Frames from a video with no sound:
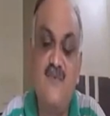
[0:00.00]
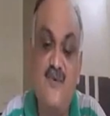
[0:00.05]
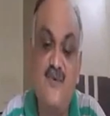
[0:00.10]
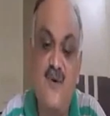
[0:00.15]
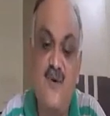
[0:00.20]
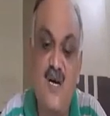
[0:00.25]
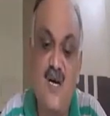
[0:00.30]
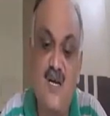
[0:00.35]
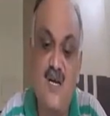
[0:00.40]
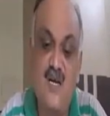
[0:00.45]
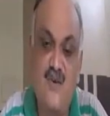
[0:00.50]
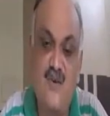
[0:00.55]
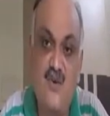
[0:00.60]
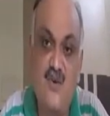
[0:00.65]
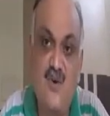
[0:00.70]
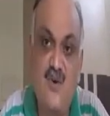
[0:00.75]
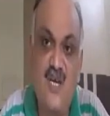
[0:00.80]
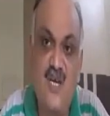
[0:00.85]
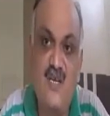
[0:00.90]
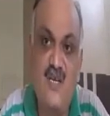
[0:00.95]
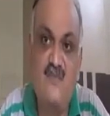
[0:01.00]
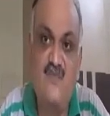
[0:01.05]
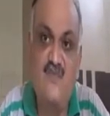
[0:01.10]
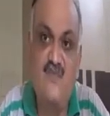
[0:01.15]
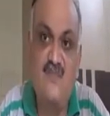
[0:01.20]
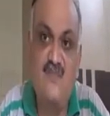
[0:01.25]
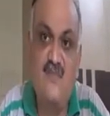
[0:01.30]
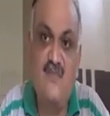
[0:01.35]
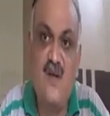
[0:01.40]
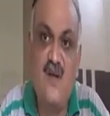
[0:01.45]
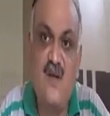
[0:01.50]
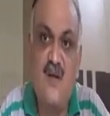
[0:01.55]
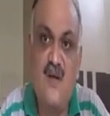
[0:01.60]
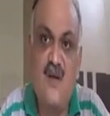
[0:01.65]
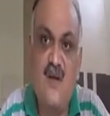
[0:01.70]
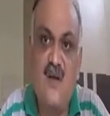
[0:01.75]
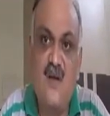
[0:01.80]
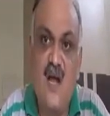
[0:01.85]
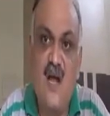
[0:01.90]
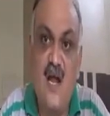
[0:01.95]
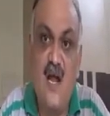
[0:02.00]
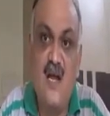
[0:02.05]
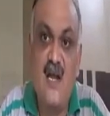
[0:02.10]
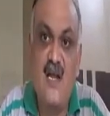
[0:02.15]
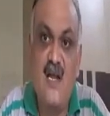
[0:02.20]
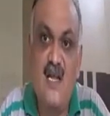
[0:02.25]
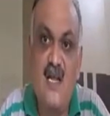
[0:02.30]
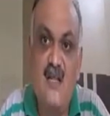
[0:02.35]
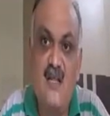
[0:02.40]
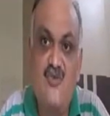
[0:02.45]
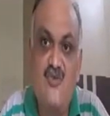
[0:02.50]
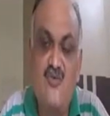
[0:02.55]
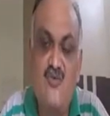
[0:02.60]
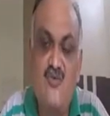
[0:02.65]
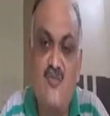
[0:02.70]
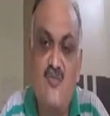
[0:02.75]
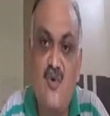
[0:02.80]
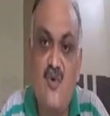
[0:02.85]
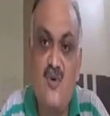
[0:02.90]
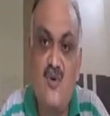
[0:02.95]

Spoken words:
If you are good in handle to